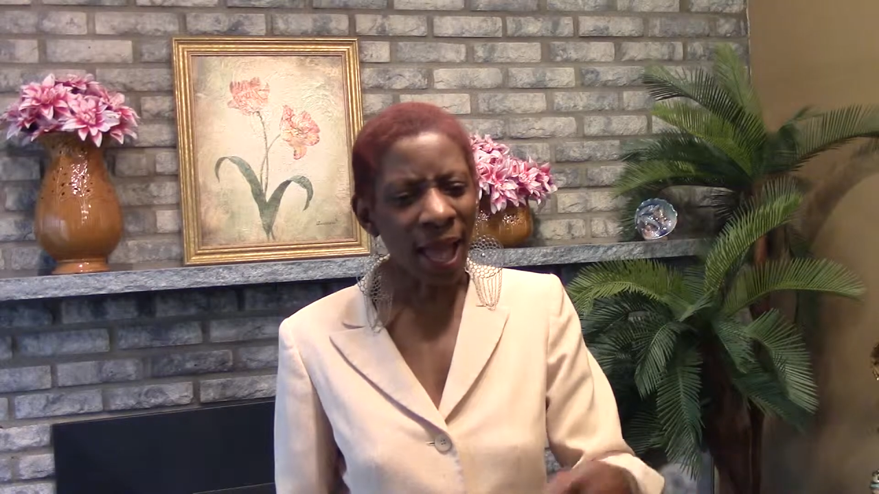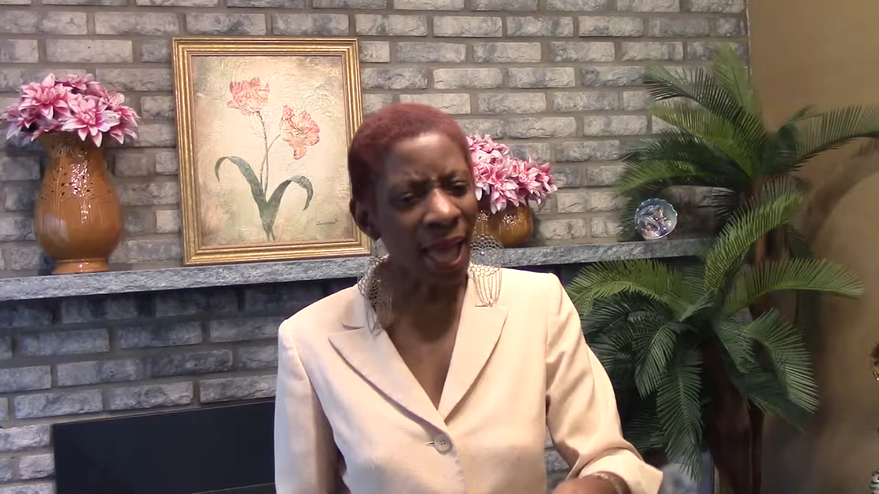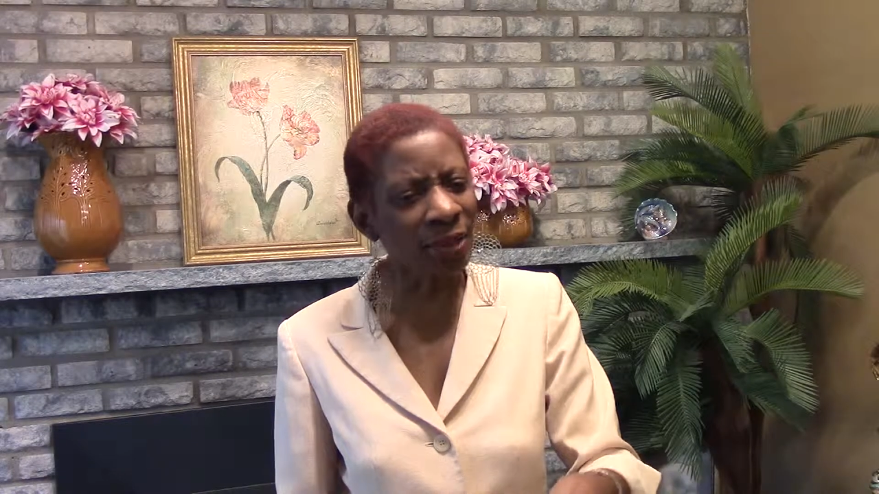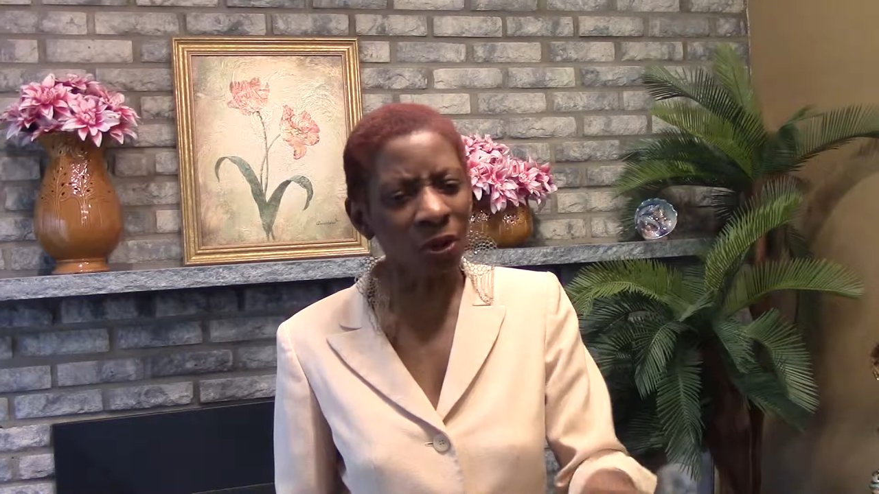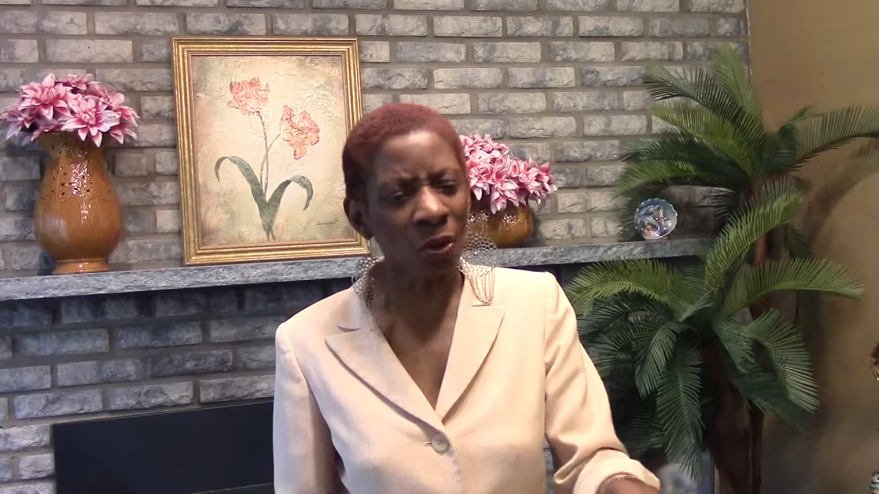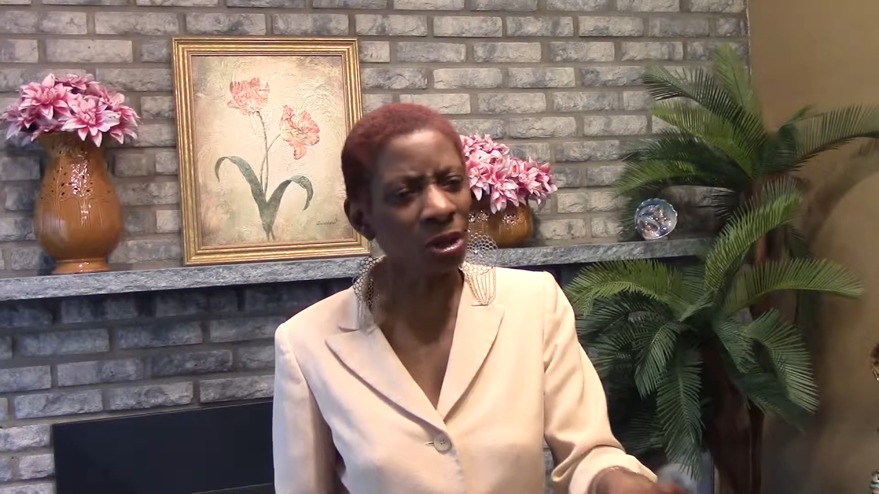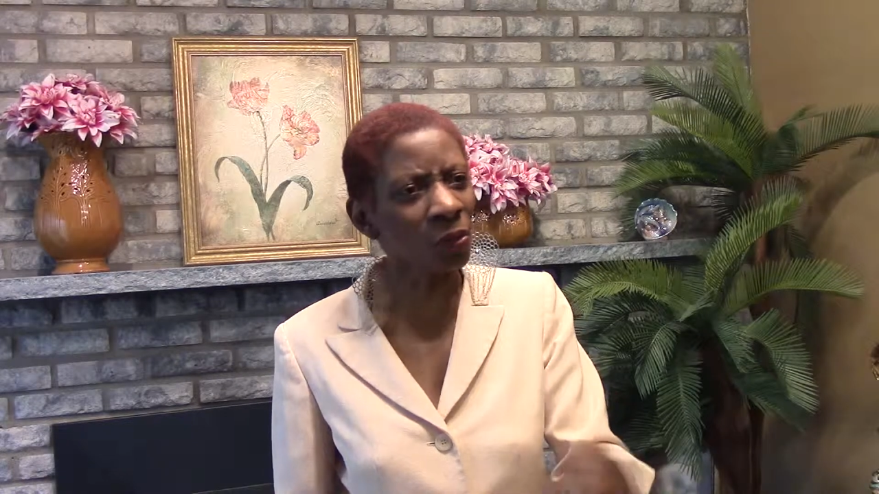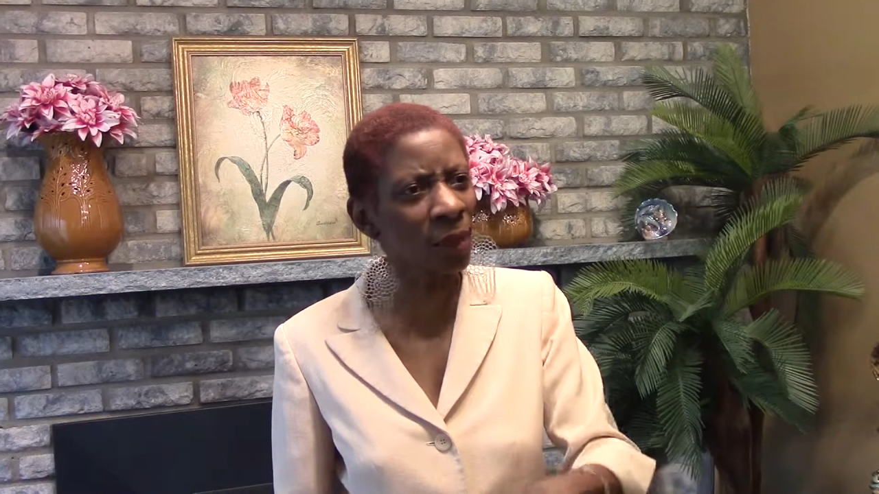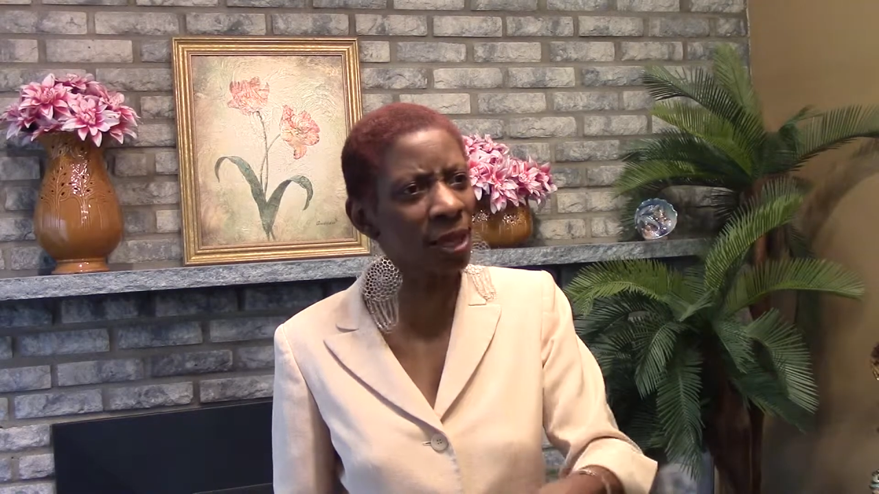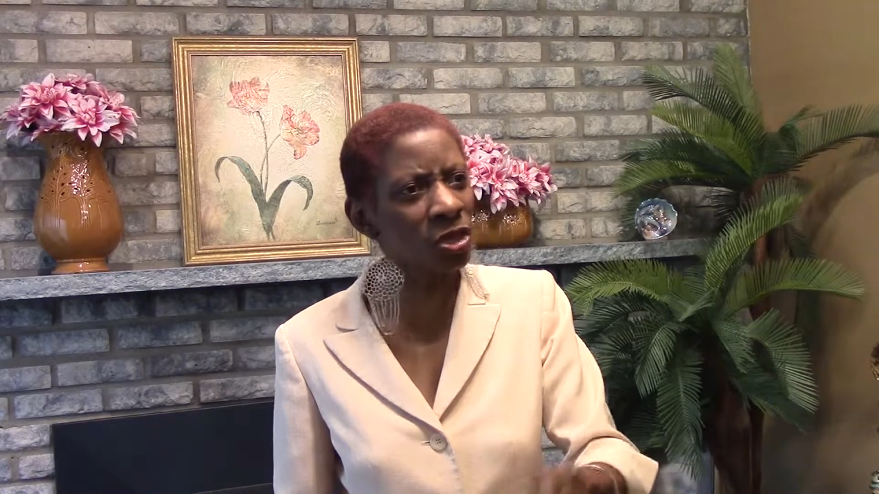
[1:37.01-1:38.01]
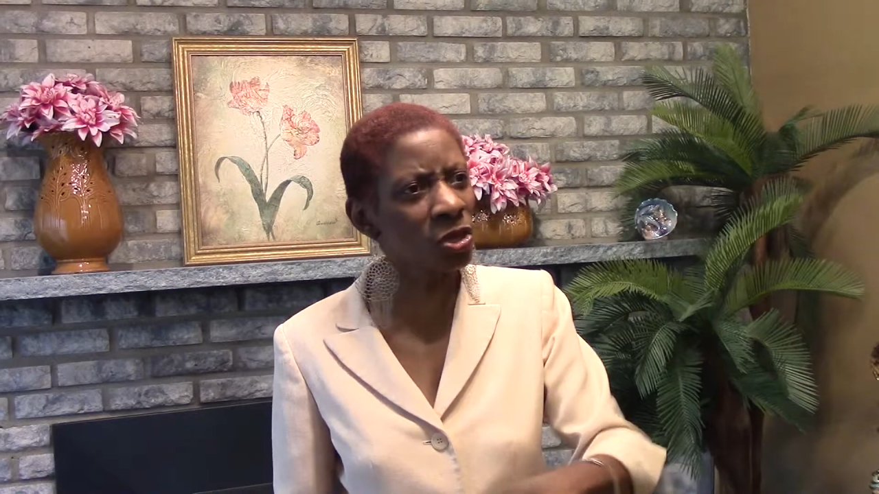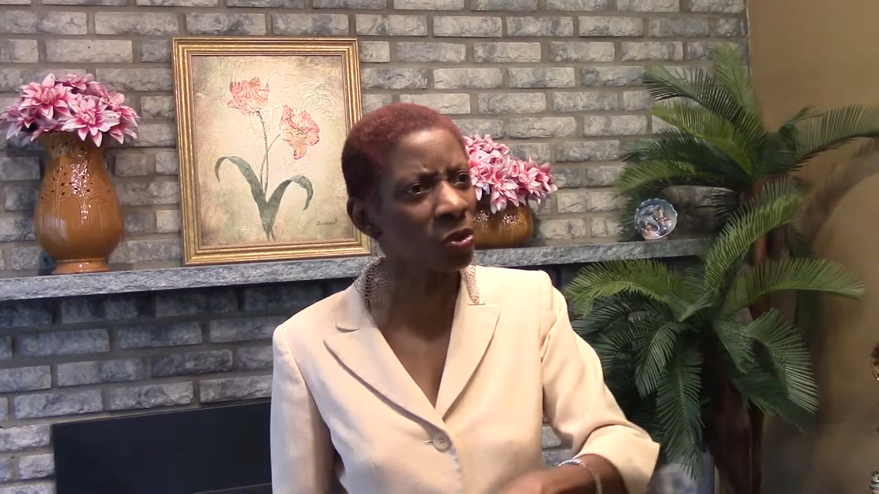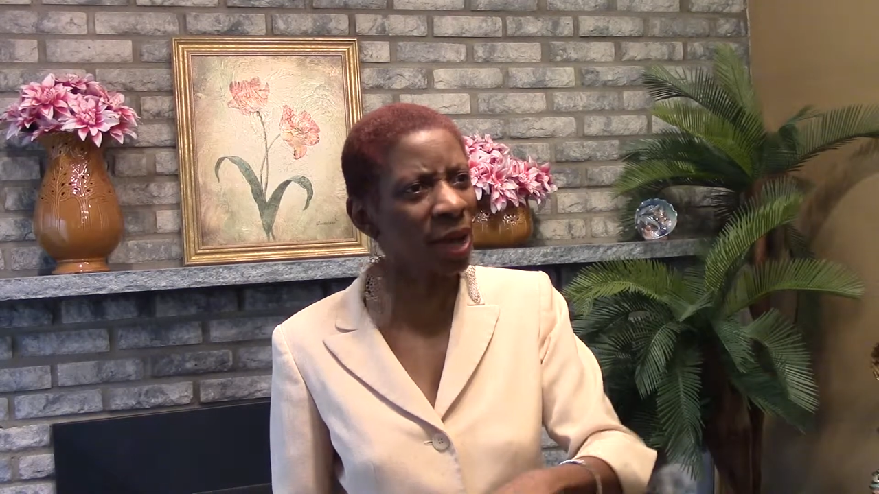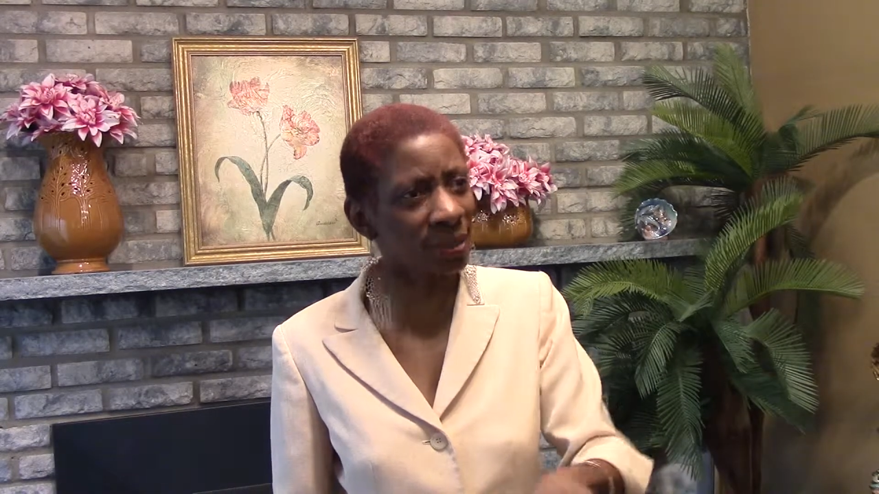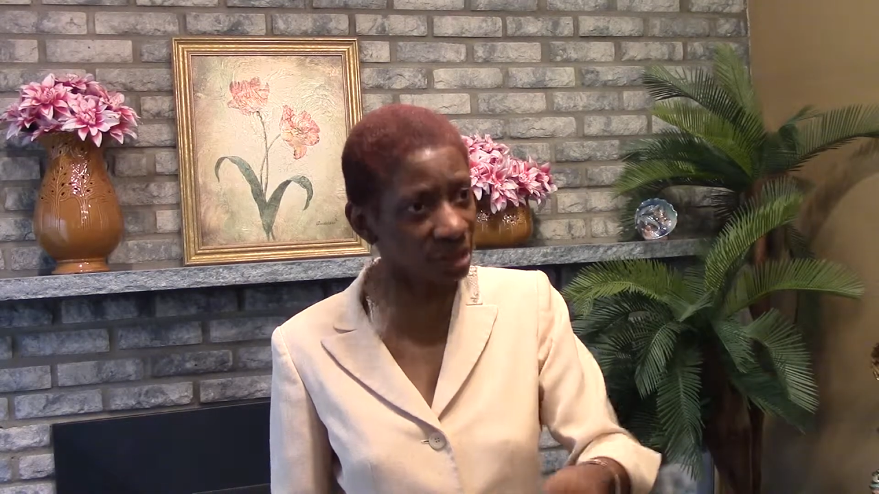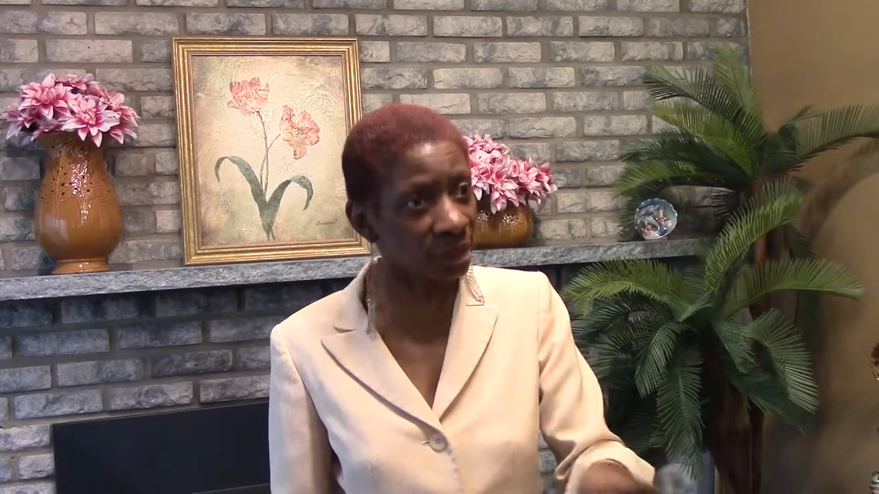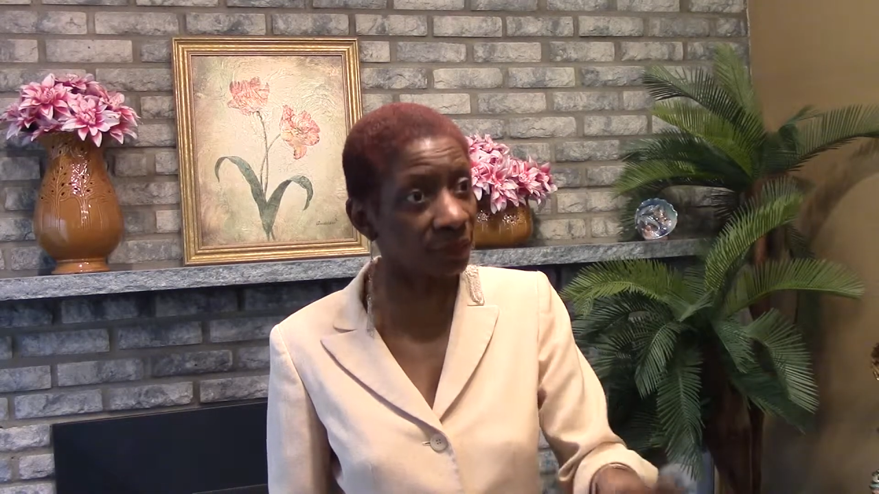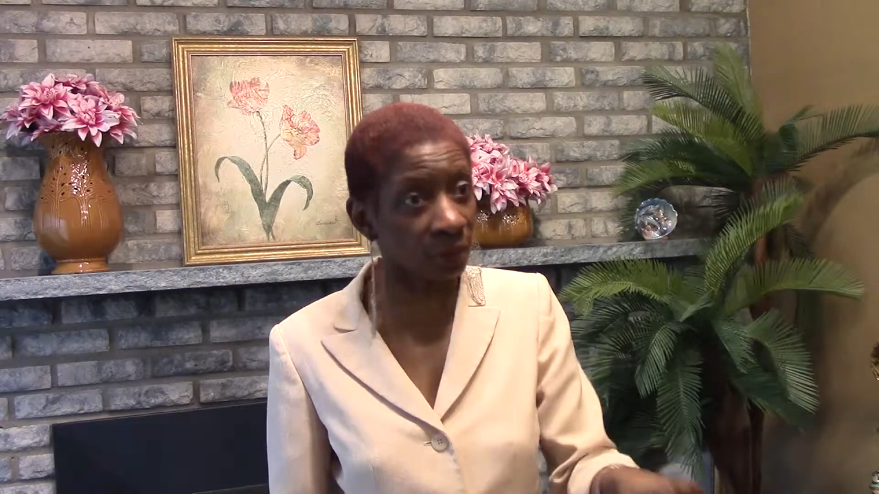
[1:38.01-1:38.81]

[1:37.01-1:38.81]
And the only way you and Sarah are